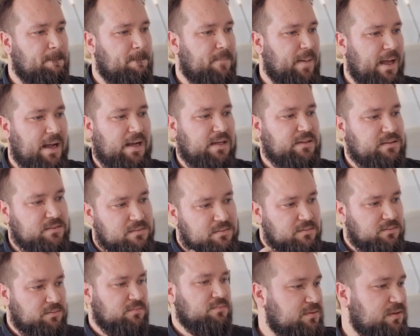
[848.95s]

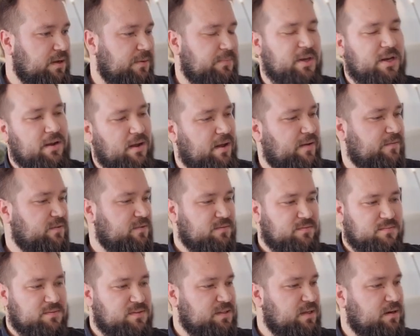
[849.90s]
but I mean, I
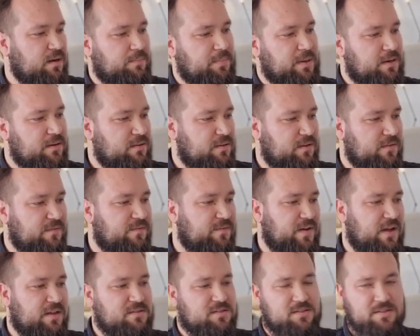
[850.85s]
haven't set up anything
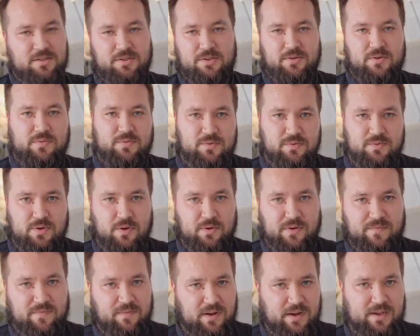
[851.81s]
fancy, you know, to
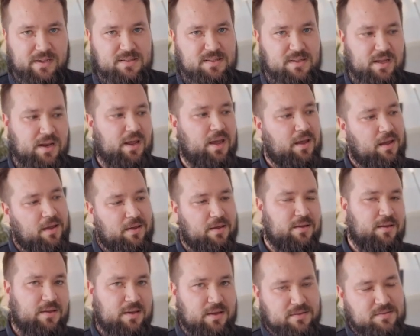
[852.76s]
notify us that, hey,
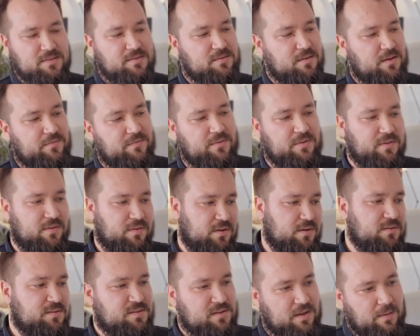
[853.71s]
yes,
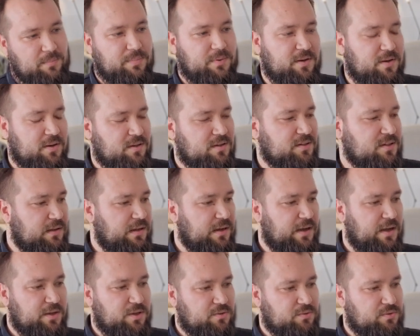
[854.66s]
everything's happening
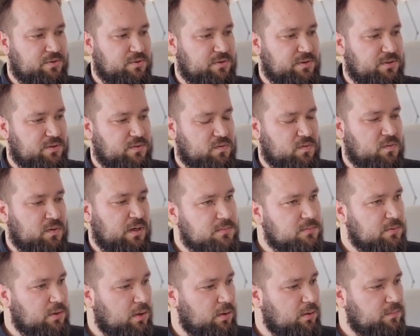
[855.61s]
like I usually do.
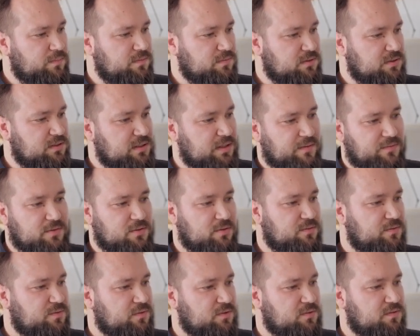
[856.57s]
Hopefully
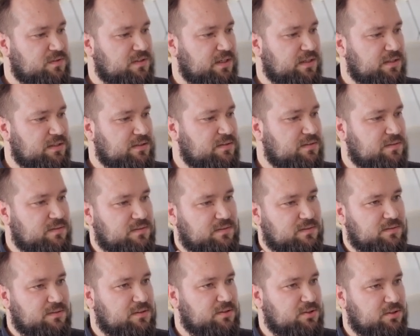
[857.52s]
after a few
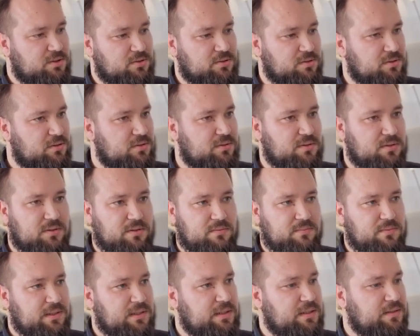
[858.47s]
seconds, this should
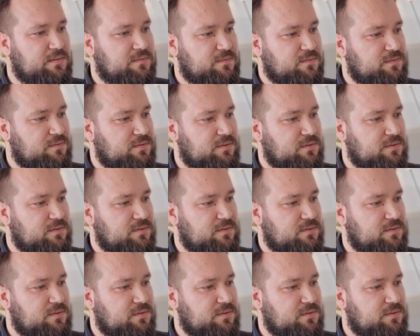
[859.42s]
arrive.